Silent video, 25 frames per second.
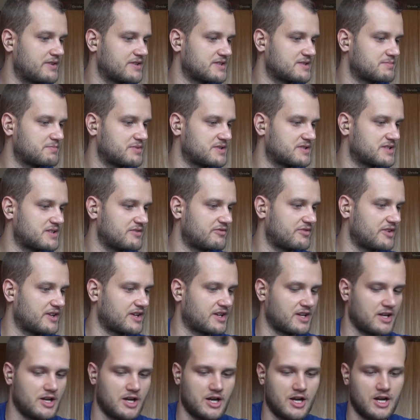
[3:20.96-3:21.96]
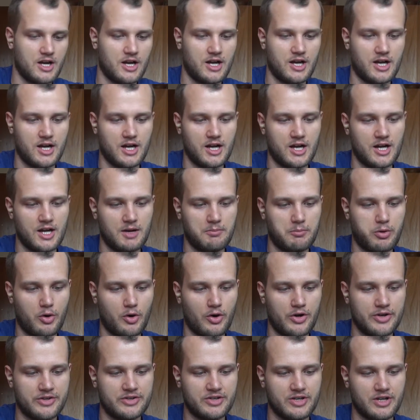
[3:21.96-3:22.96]
this specific
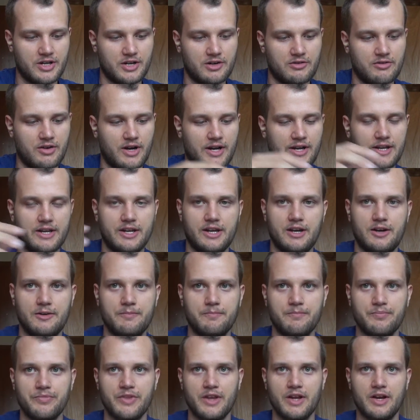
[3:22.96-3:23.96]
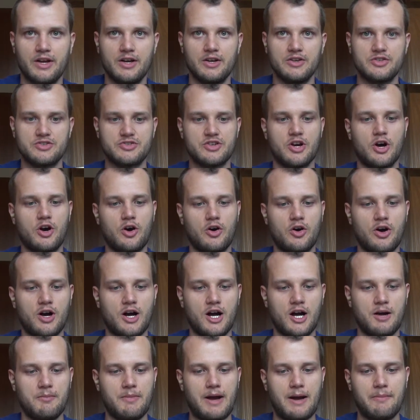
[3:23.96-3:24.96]
point right here. So
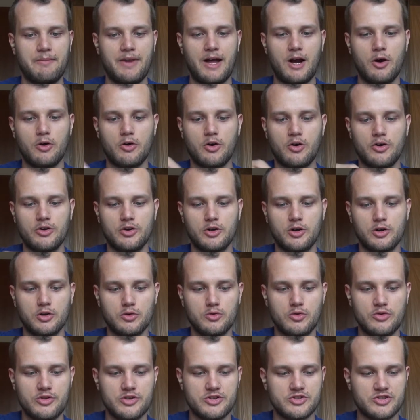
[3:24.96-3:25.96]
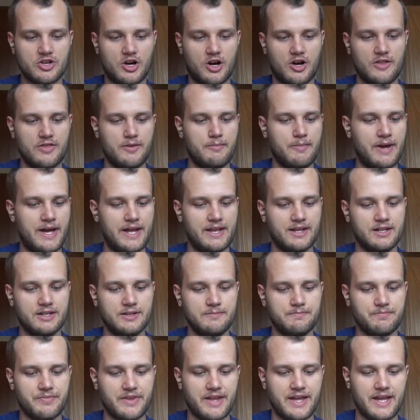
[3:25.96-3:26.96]
I'm now going to glue this on the
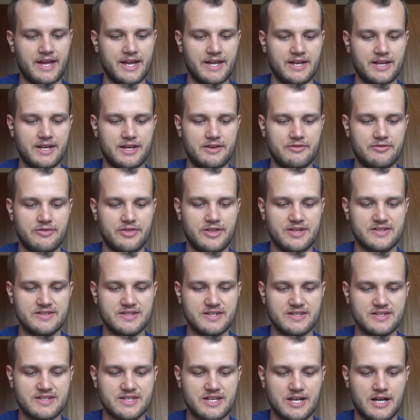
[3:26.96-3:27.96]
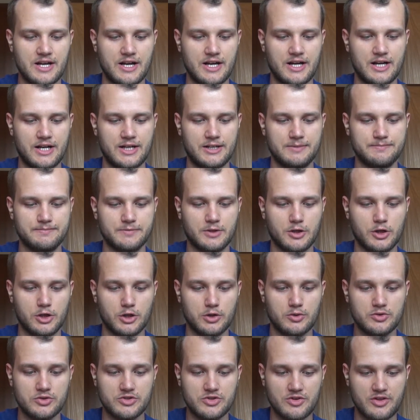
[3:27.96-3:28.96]
mandolin, and if this is
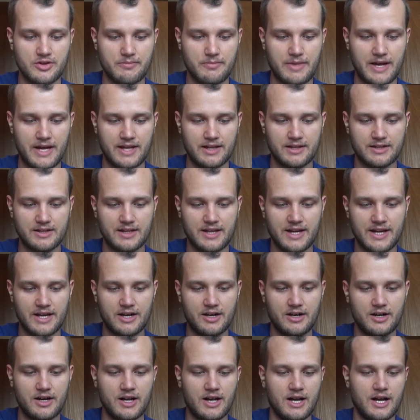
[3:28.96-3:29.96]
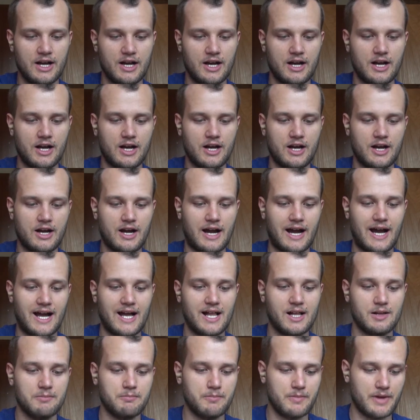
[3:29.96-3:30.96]
glued to the mandolin later,
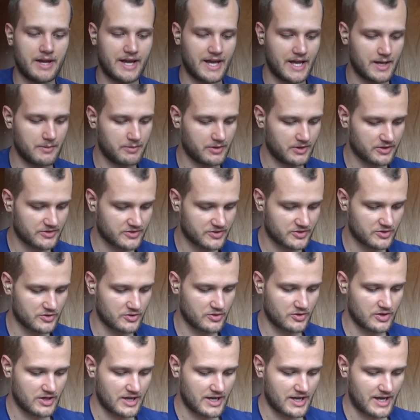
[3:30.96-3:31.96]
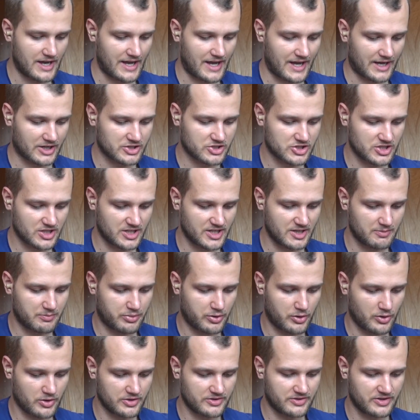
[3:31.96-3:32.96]
I'm able to actually
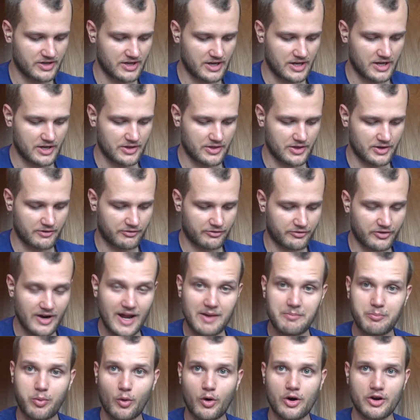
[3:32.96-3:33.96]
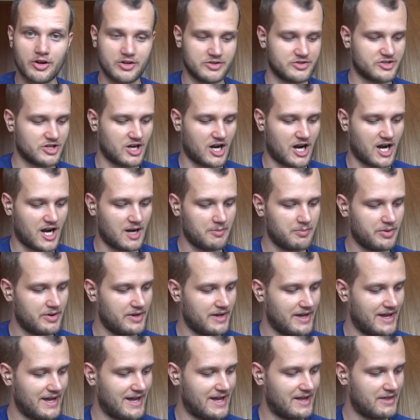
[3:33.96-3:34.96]
put the fretboard on top,
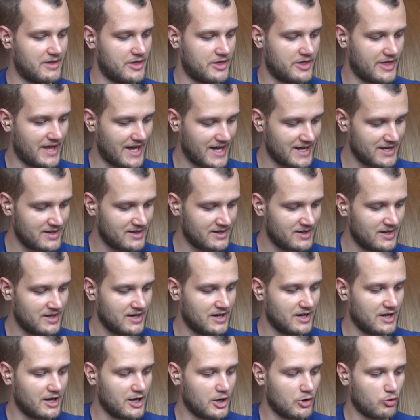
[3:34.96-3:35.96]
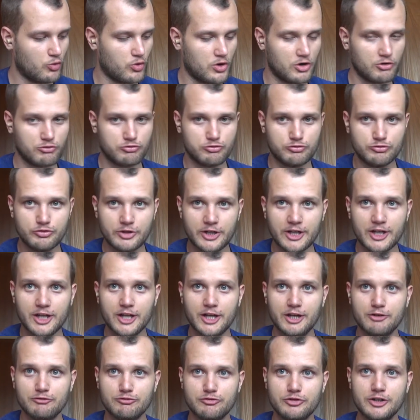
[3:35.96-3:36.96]
and then we're
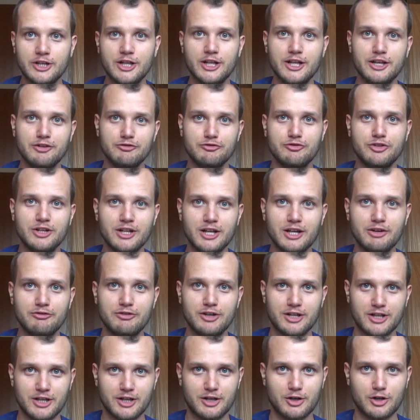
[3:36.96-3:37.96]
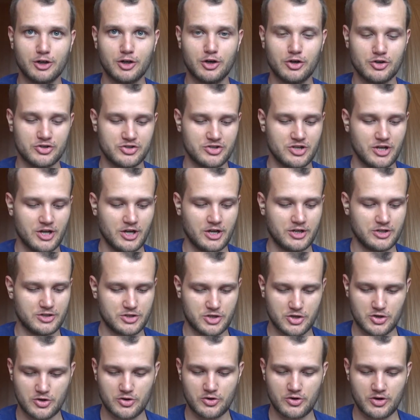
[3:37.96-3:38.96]
really close
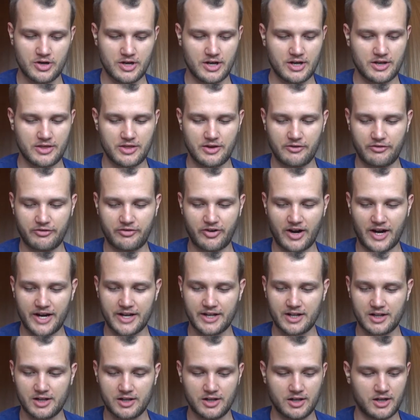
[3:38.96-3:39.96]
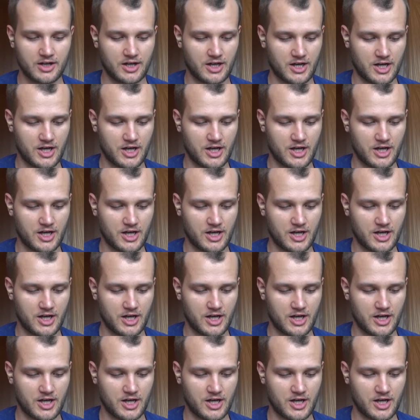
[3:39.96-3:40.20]
to the final